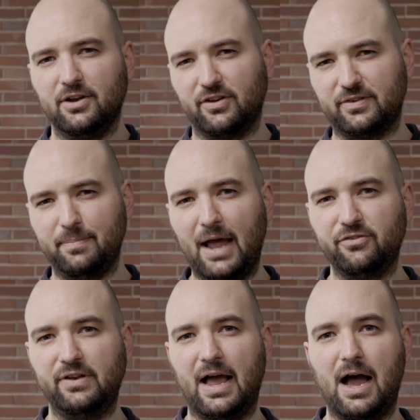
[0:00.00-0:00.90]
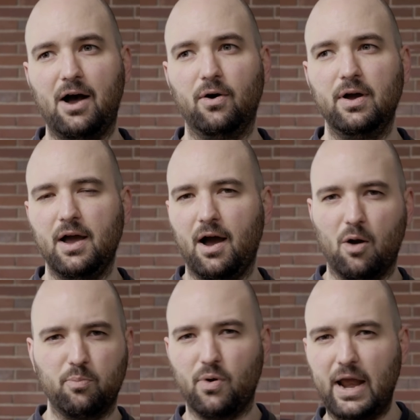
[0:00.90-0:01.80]
Just imagine how
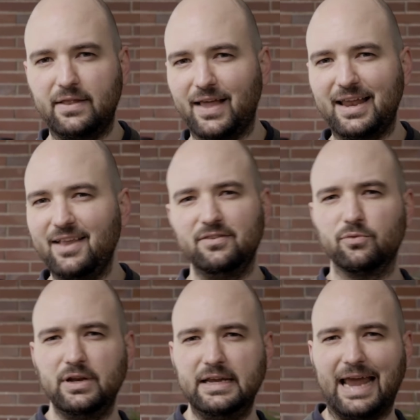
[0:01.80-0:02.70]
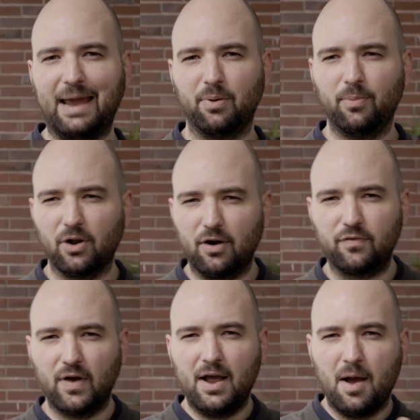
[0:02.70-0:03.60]
our brain then isn't really capable of